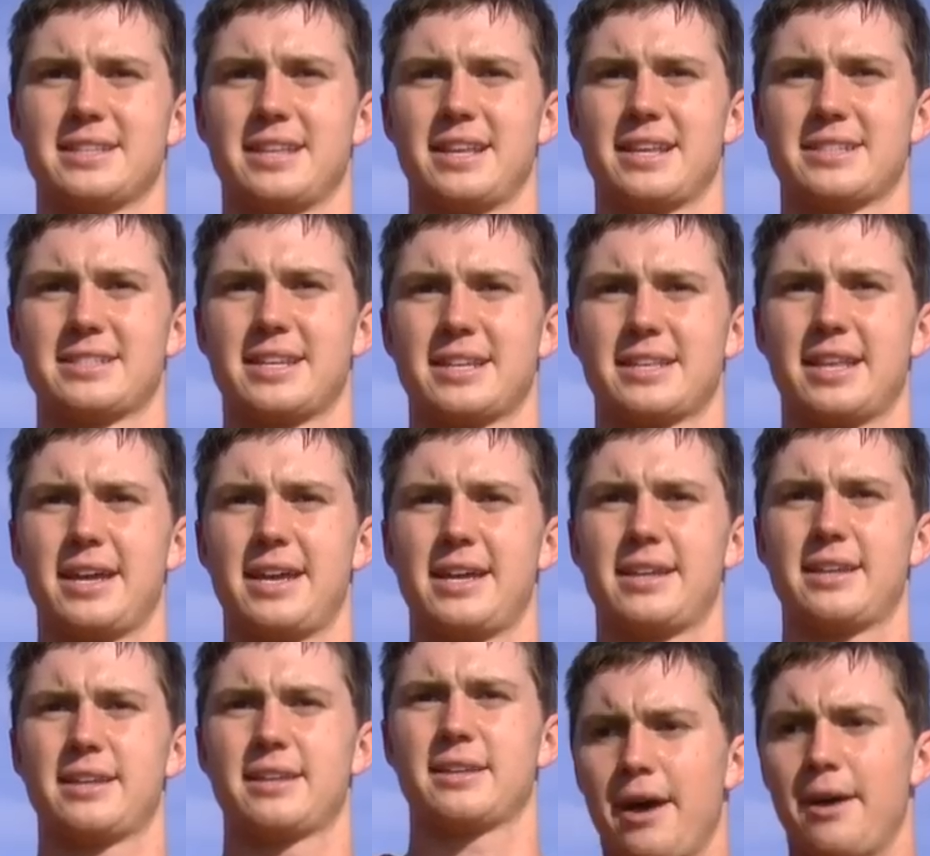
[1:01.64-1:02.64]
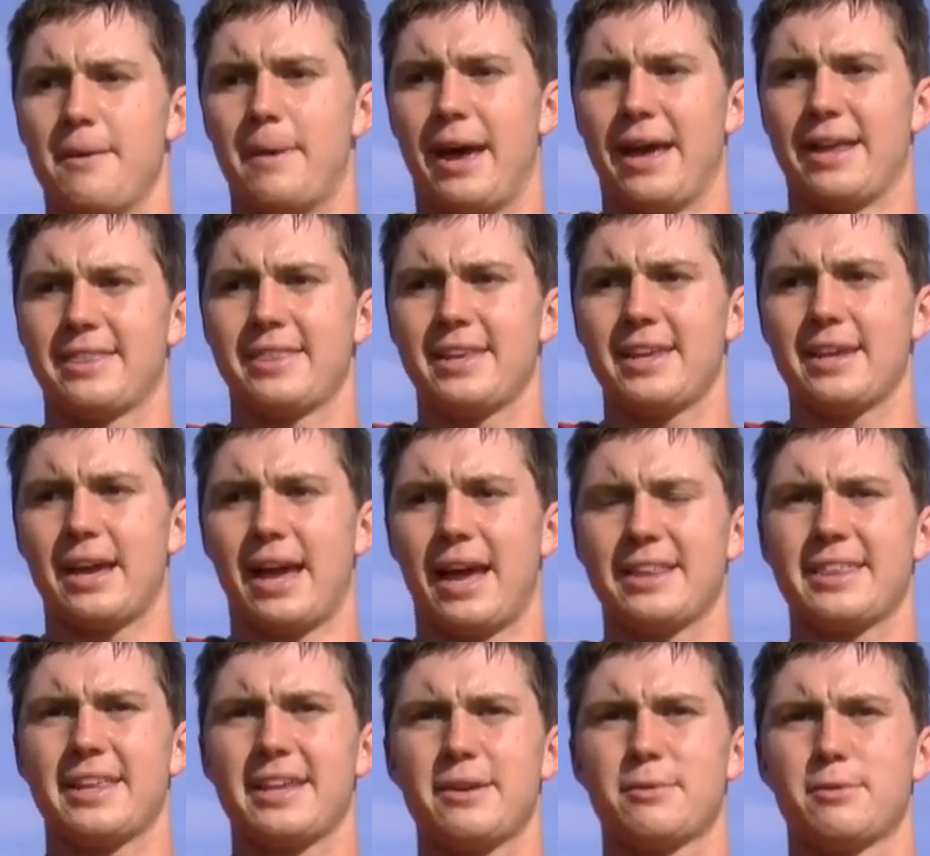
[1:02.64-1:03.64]
and things like that. Um, I think
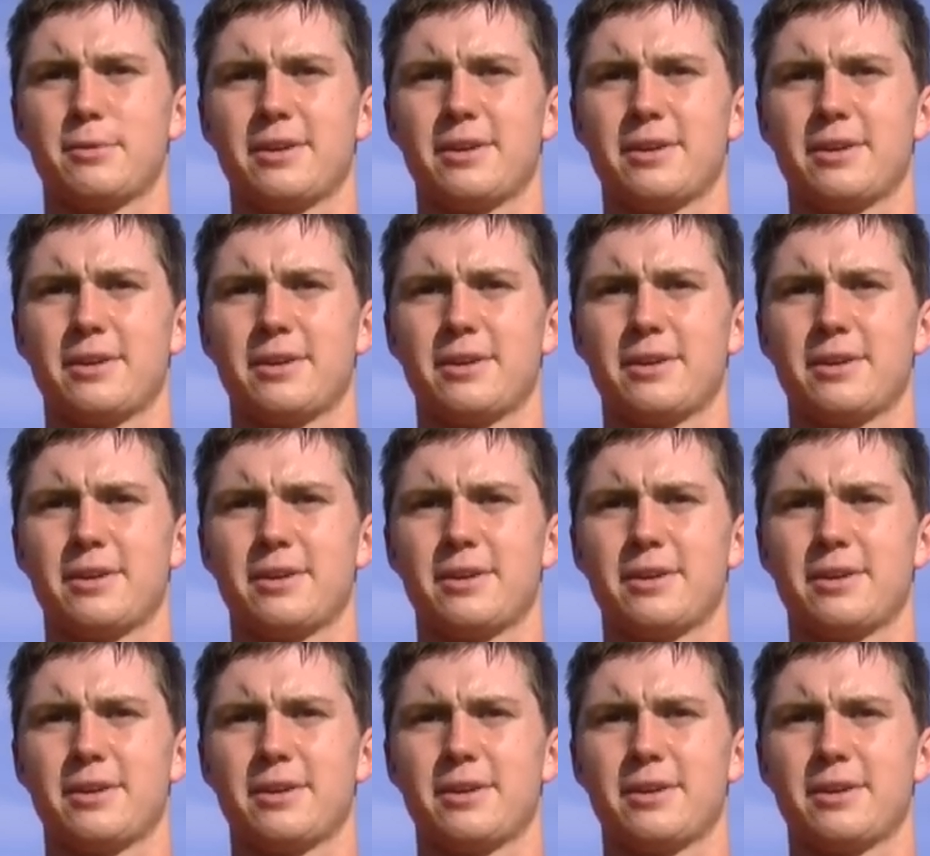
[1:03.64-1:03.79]
I think